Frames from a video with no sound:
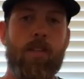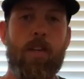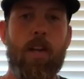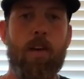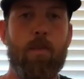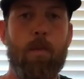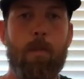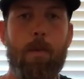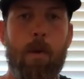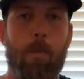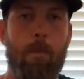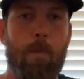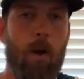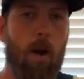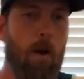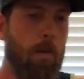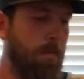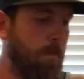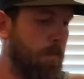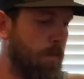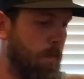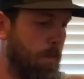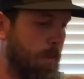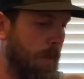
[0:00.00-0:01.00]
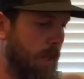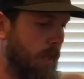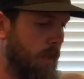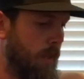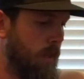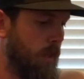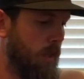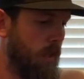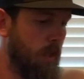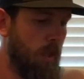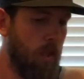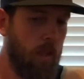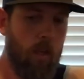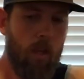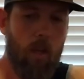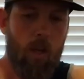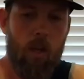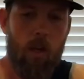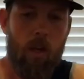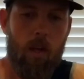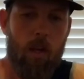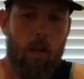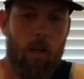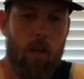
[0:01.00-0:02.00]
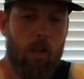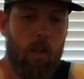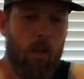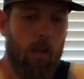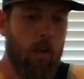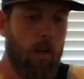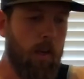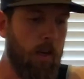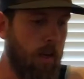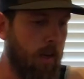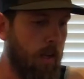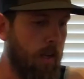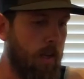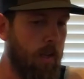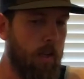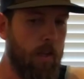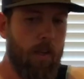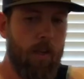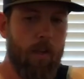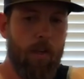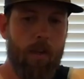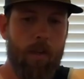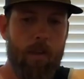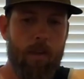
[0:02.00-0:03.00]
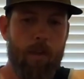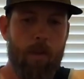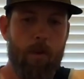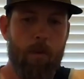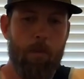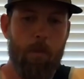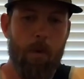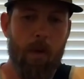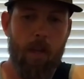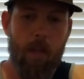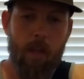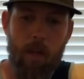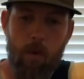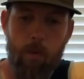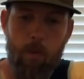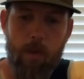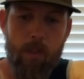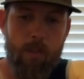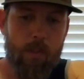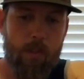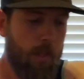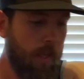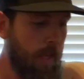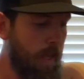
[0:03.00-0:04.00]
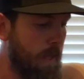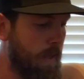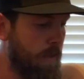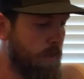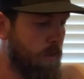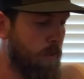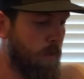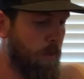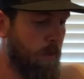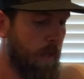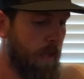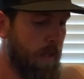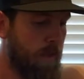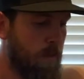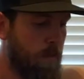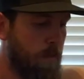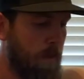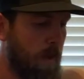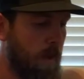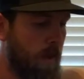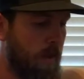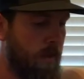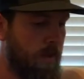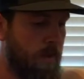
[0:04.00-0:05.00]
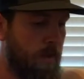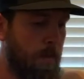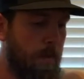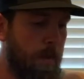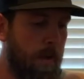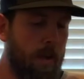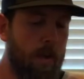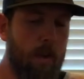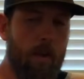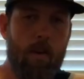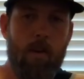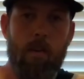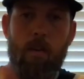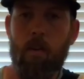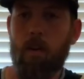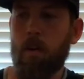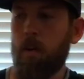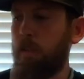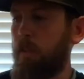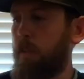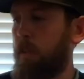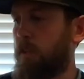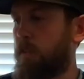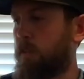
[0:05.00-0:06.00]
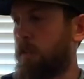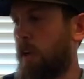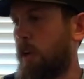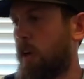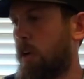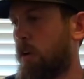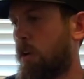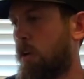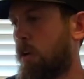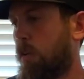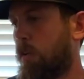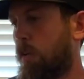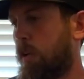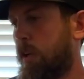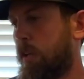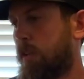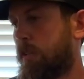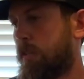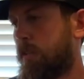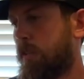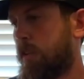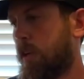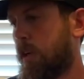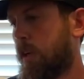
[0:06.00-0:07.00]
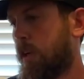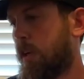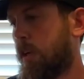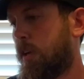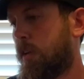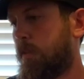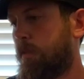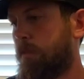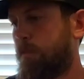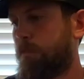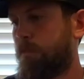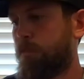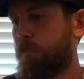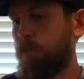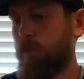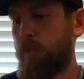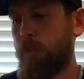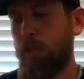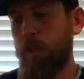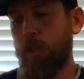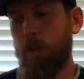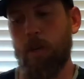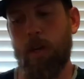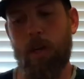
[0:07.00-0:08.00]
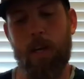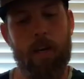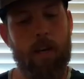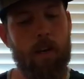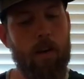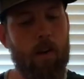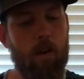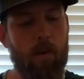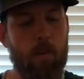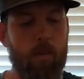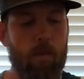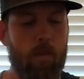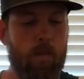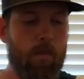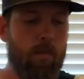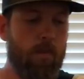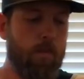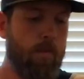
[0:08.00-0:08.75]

never been a problem for me. But anyways, yeah, so that's my honest opinion on this arrow. It's a great arrow.